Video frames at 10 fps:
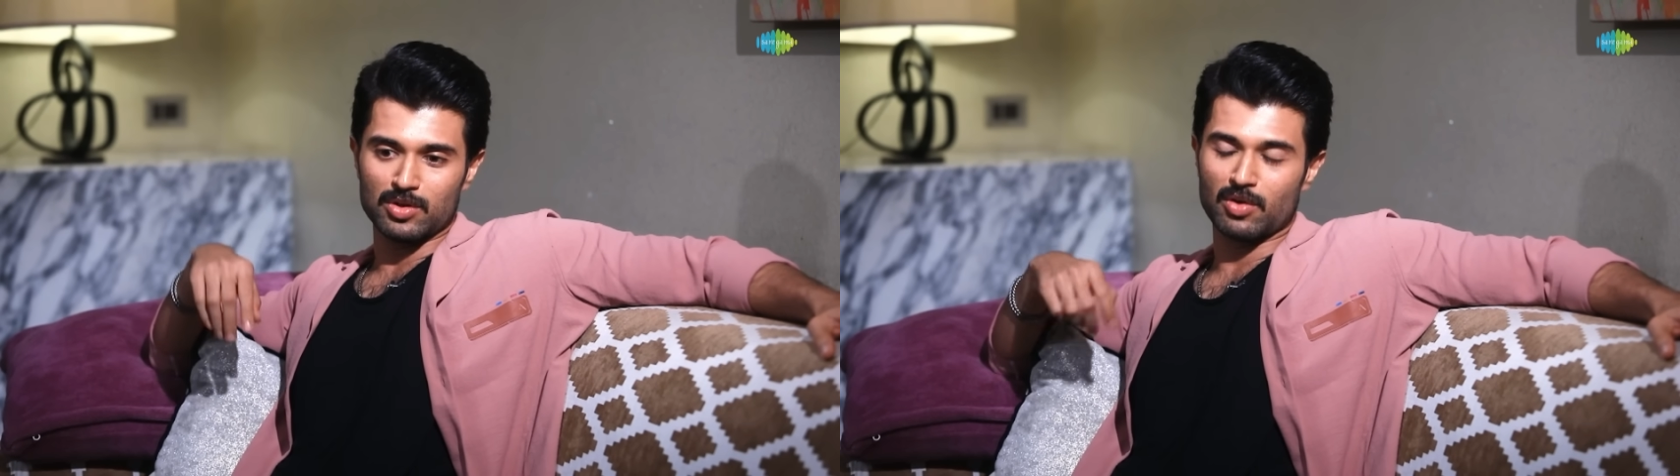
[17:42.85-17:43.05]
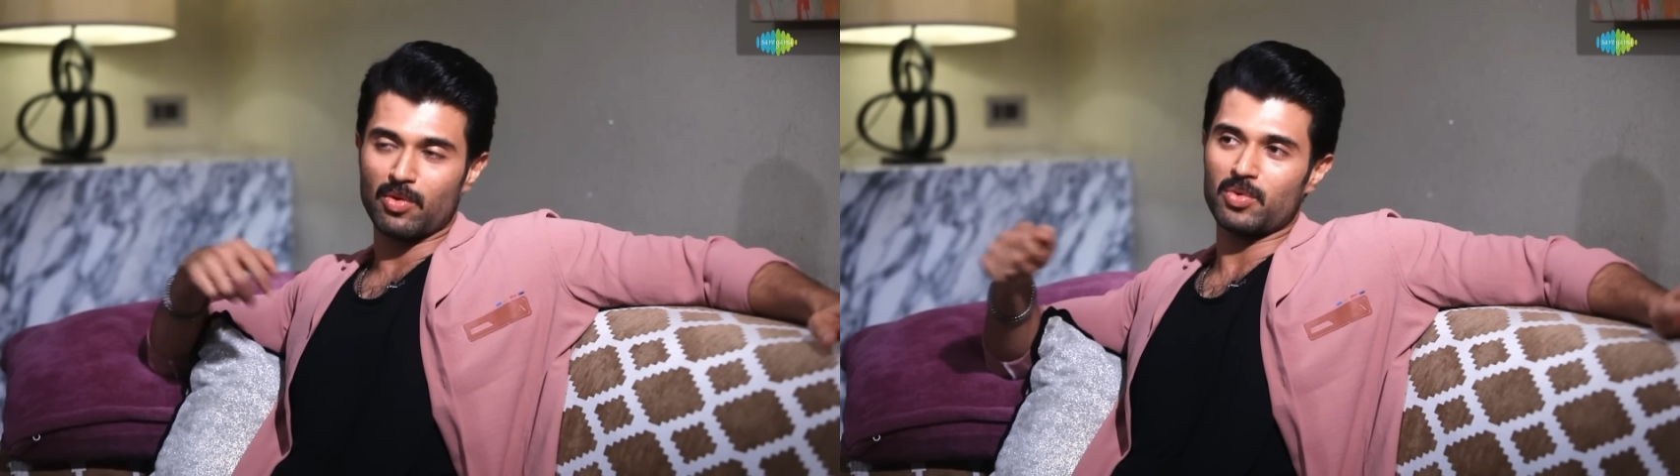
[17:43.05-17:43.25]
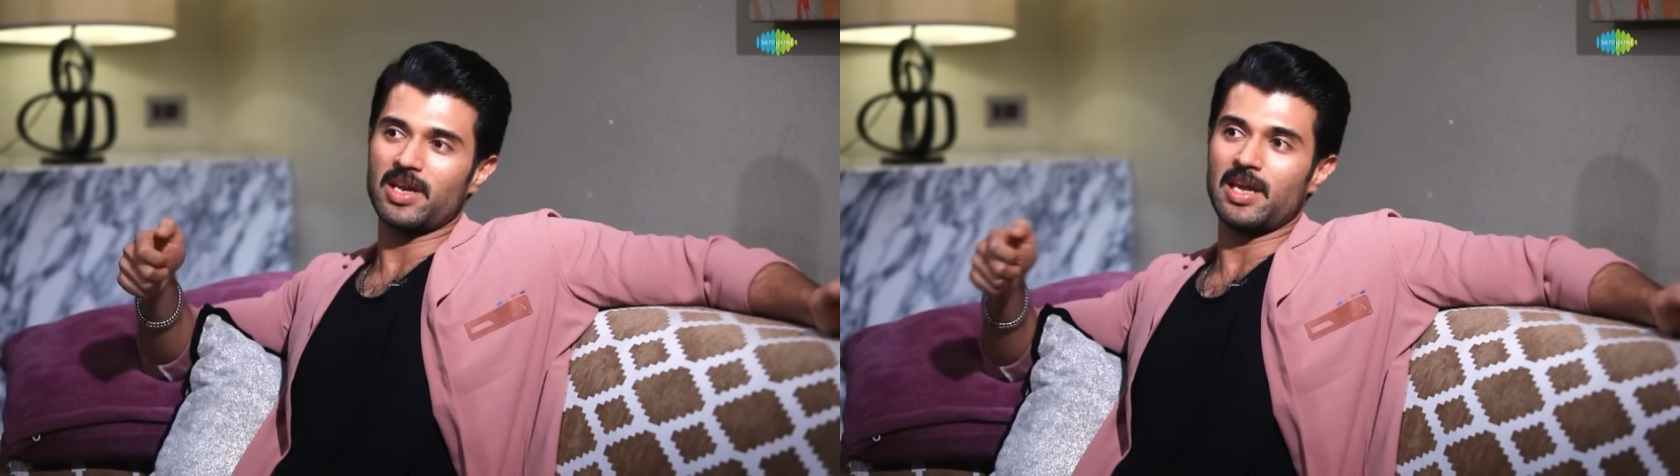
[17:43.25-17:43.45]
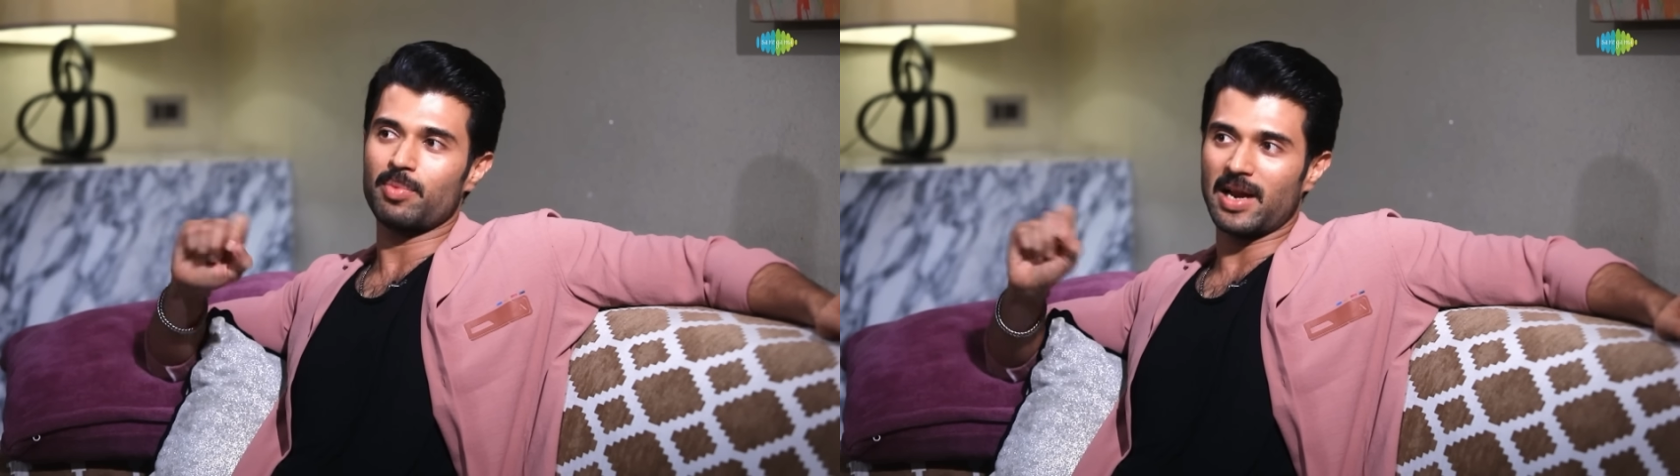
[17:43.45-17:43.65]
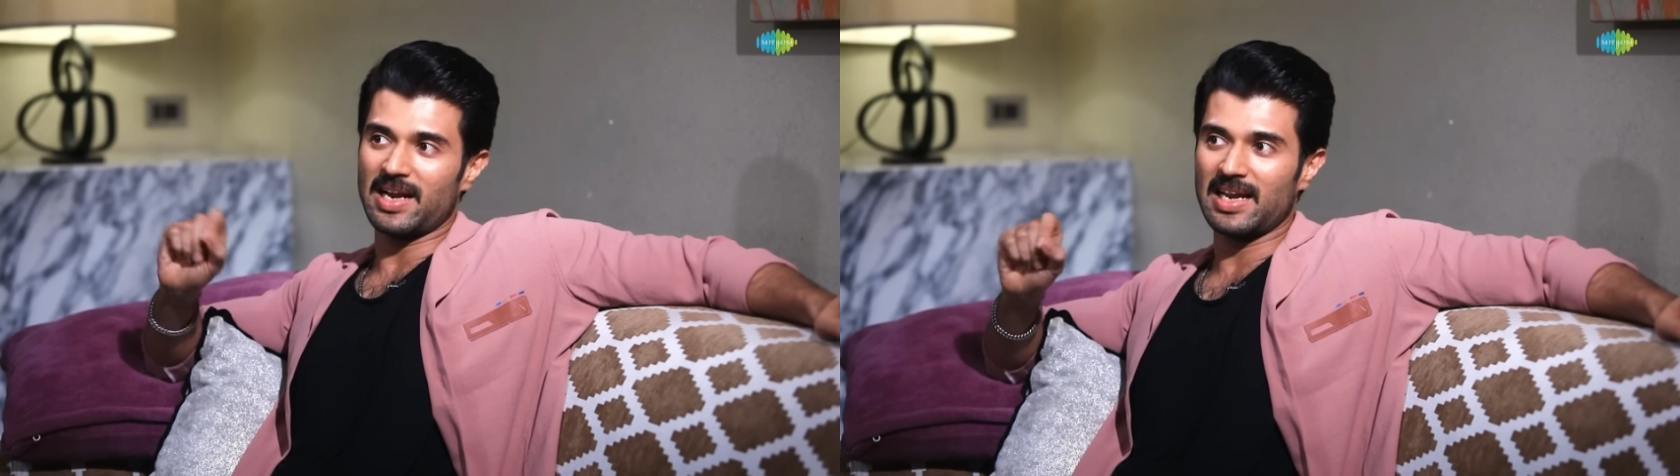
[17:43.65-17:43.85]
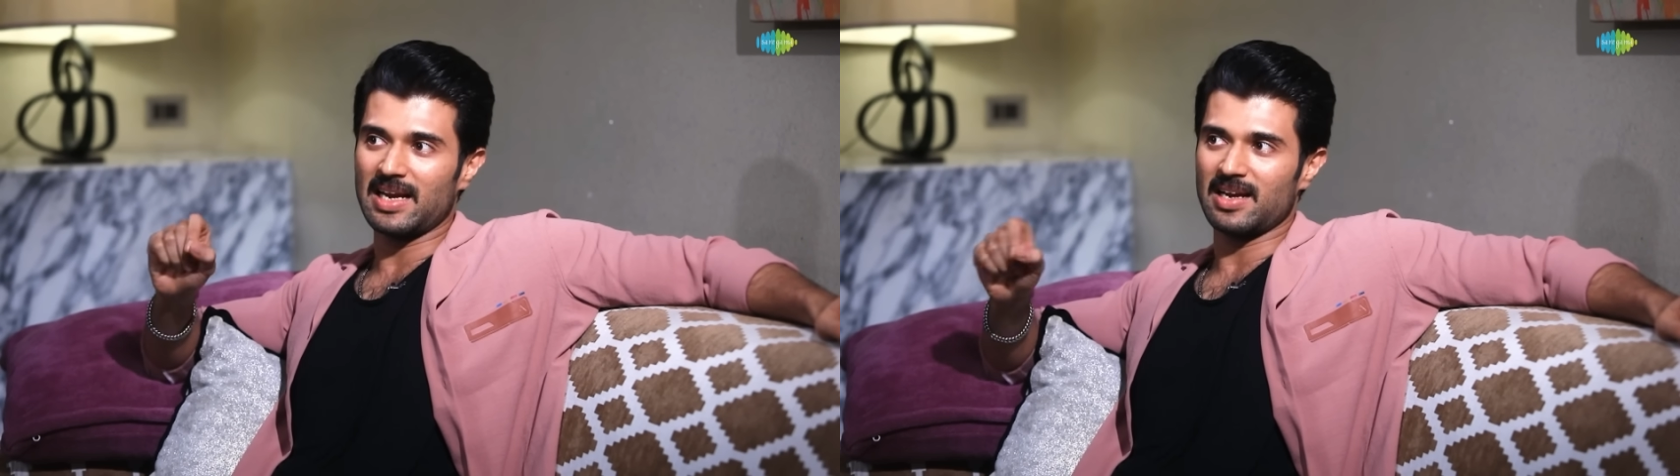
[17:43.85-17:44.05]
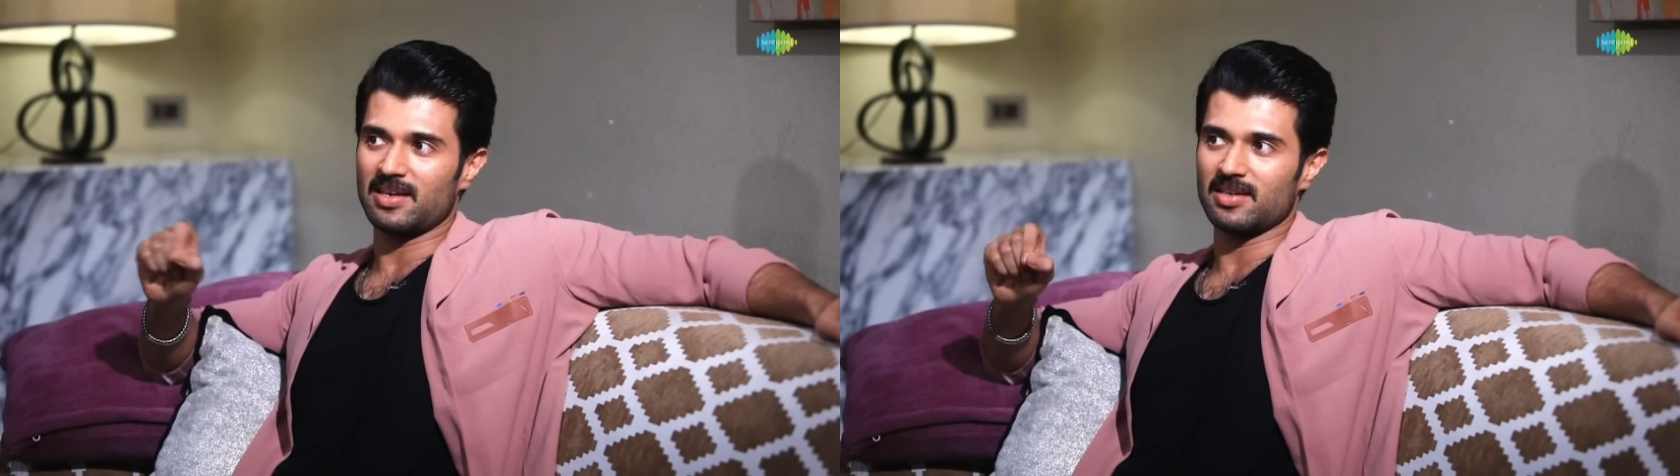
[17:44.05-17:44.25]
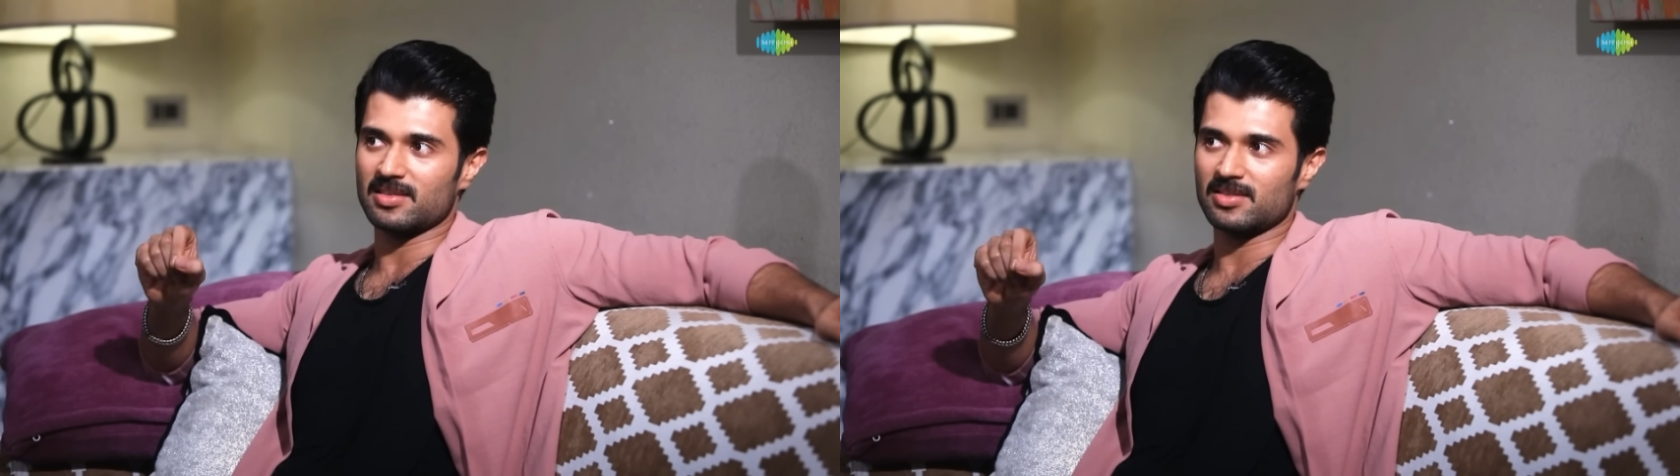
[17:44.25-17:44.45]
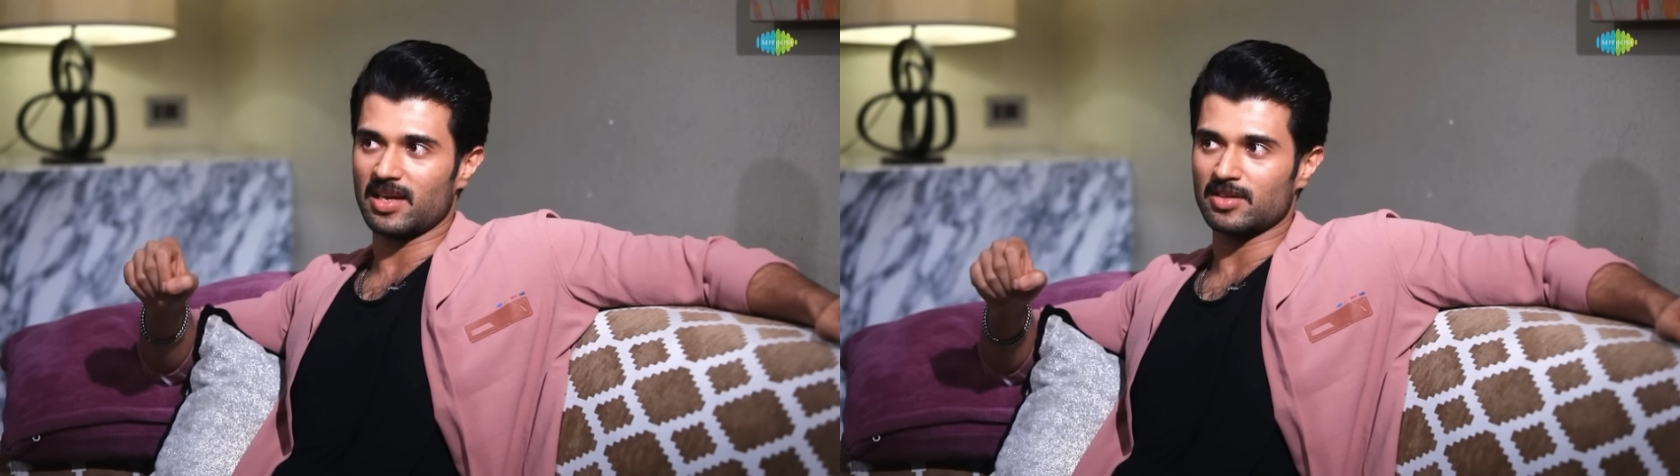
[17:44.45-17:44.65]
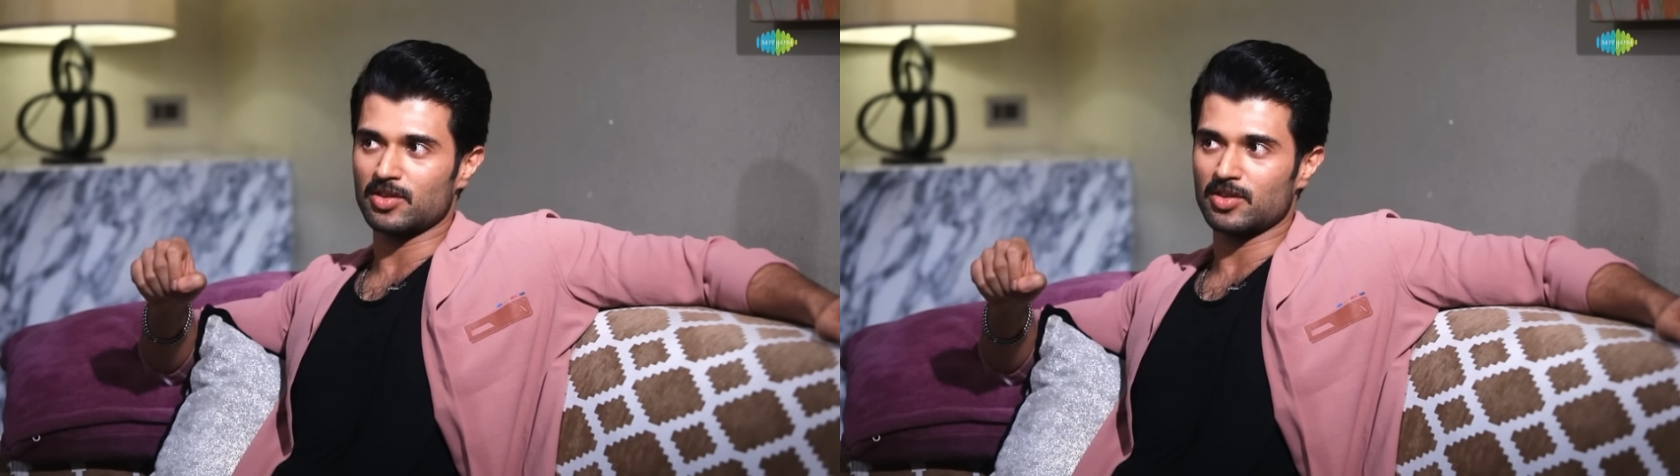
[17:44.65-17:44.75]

so we would keep writing letters as